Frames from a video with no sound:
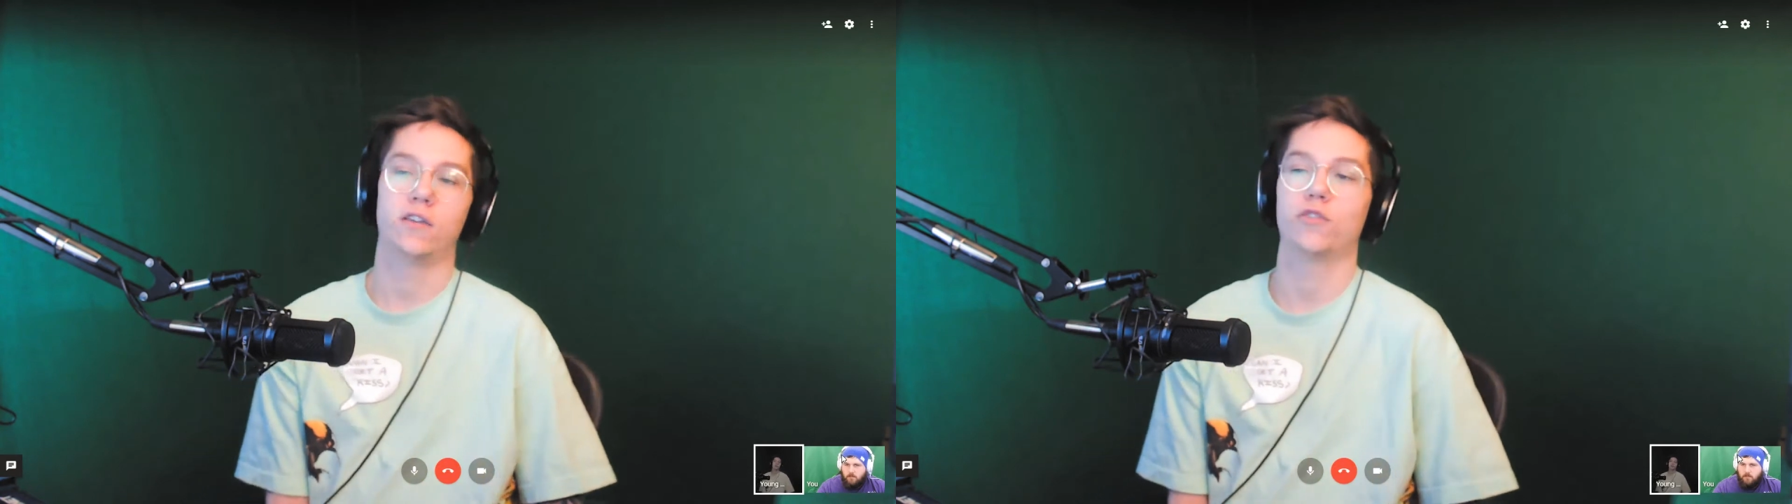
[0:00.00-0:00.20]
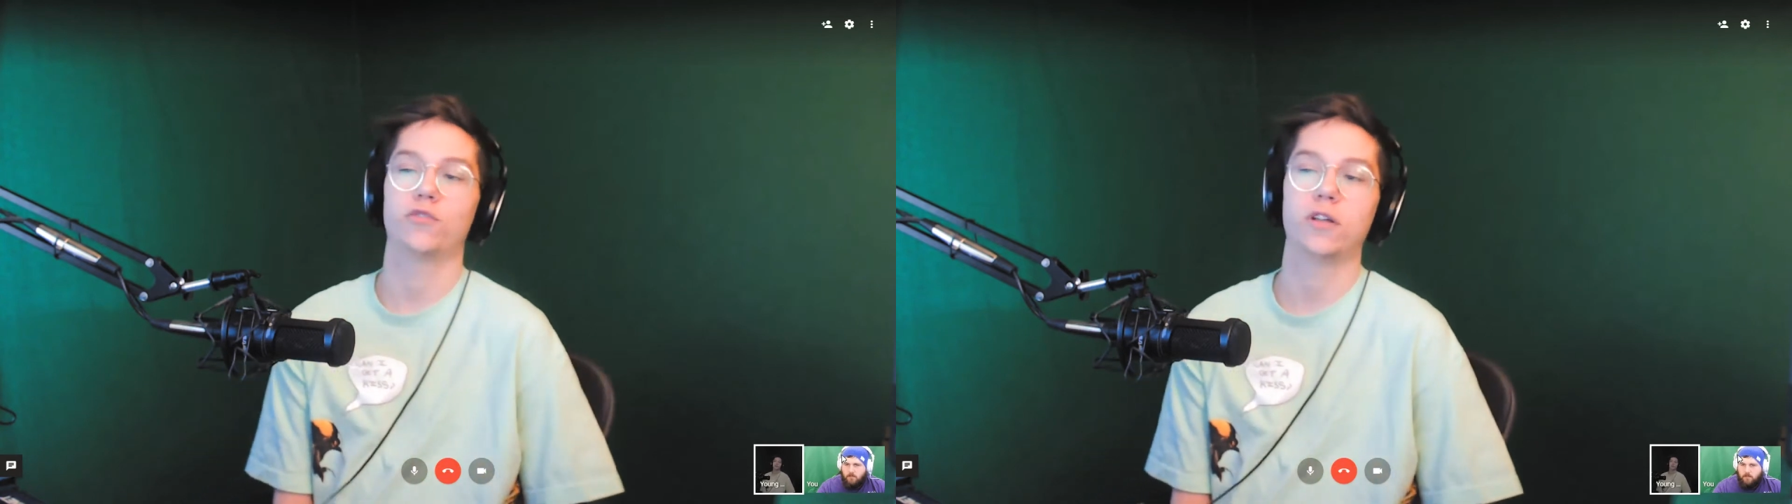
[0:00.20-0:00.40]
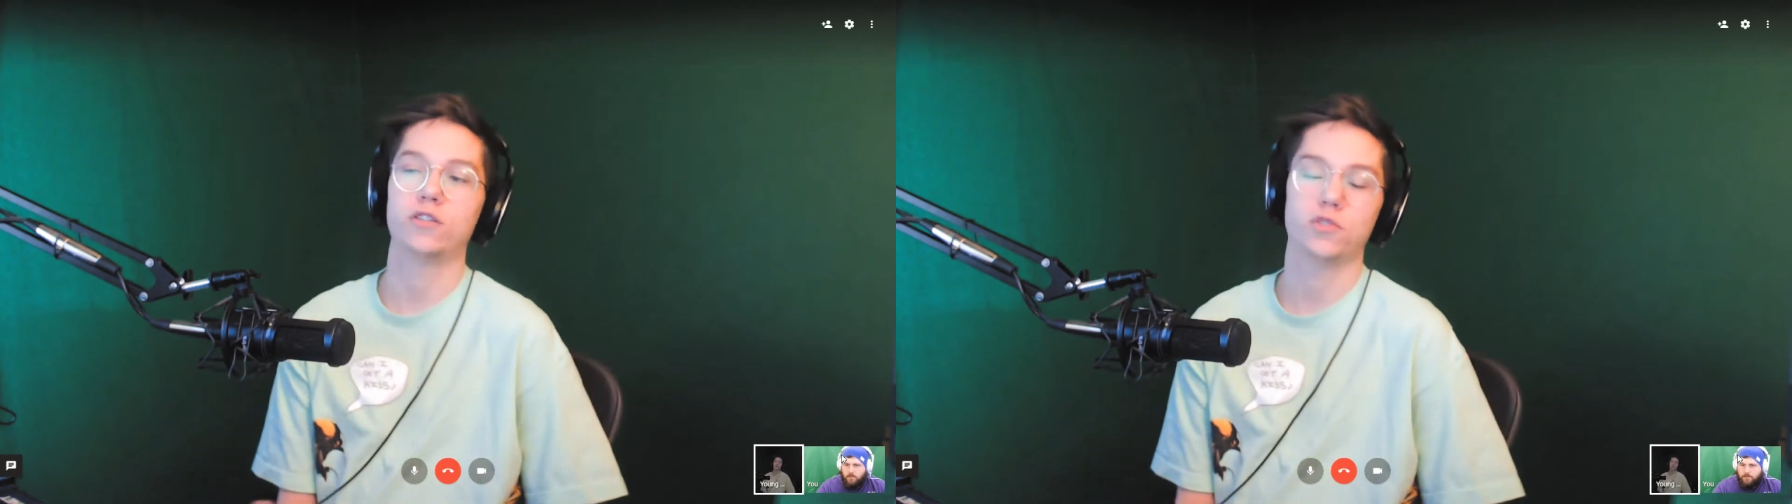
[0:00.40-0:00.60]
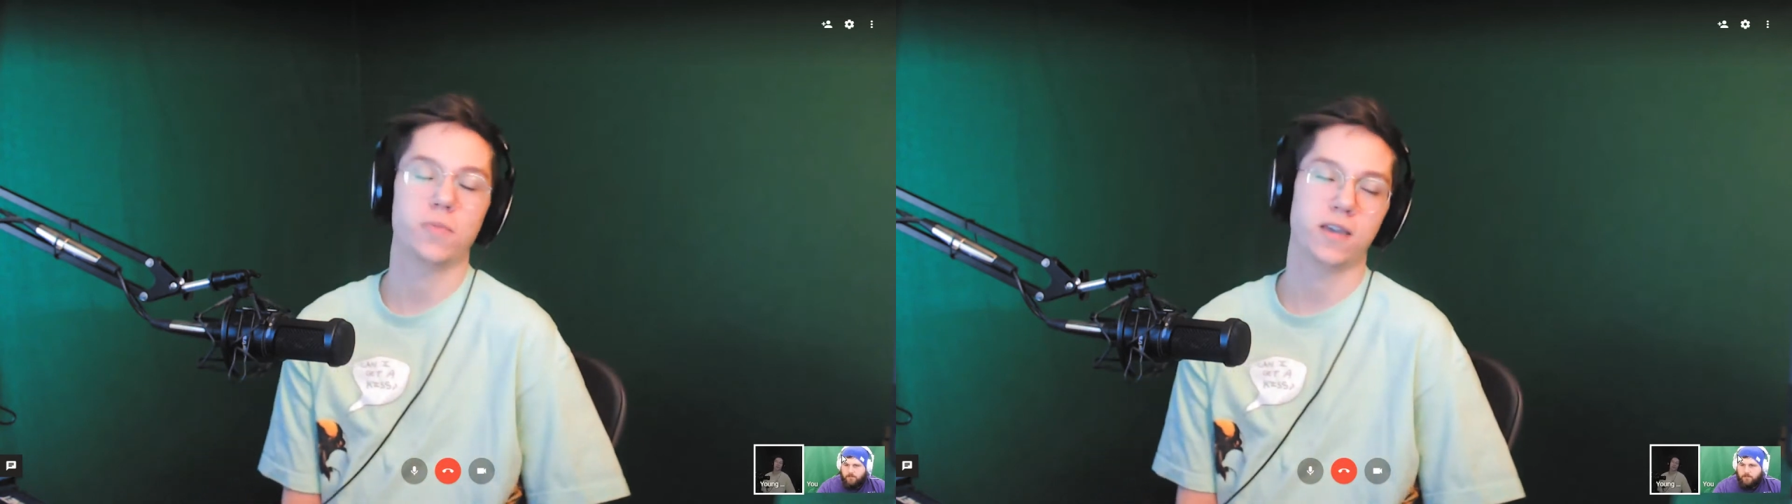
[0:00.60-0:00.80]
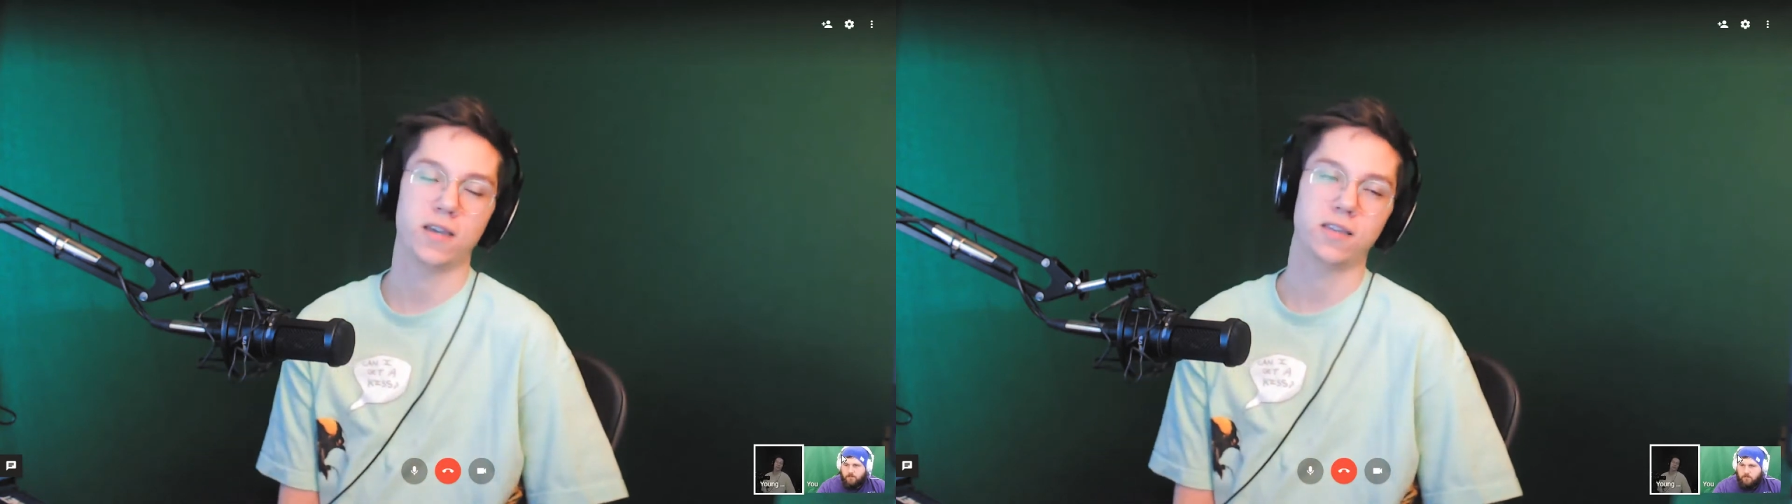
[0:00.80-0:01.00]
the friends you
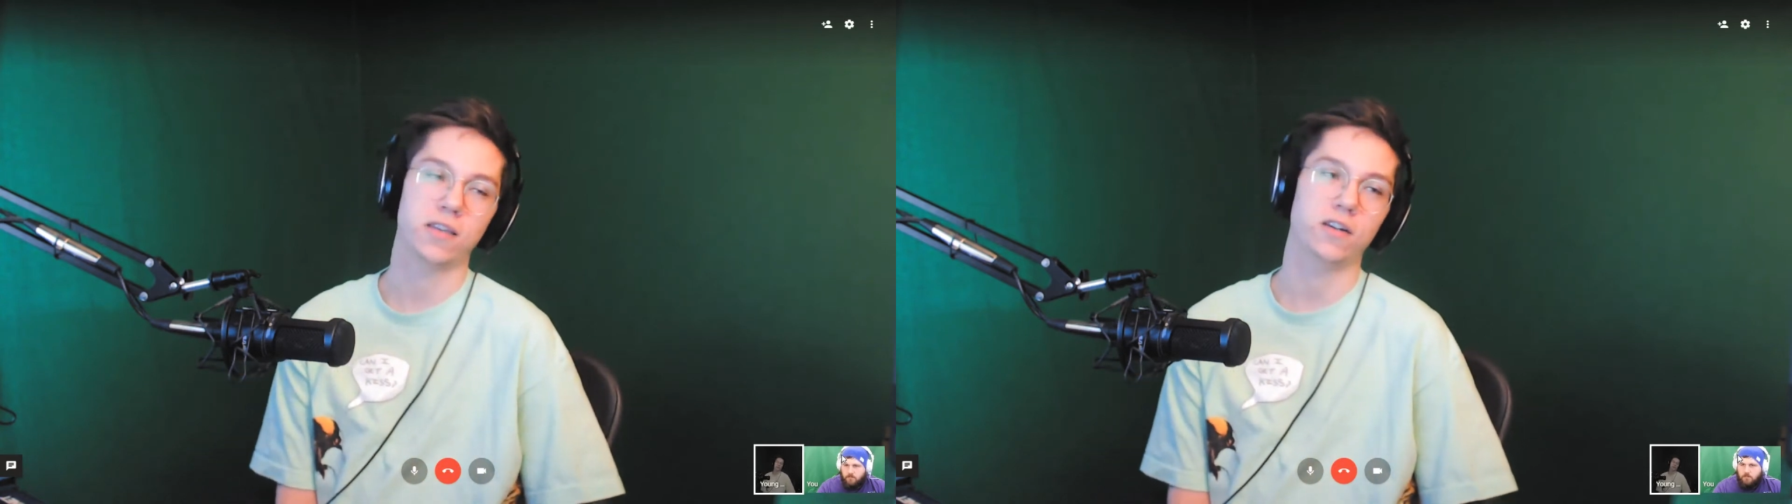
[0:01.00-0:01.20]
make on the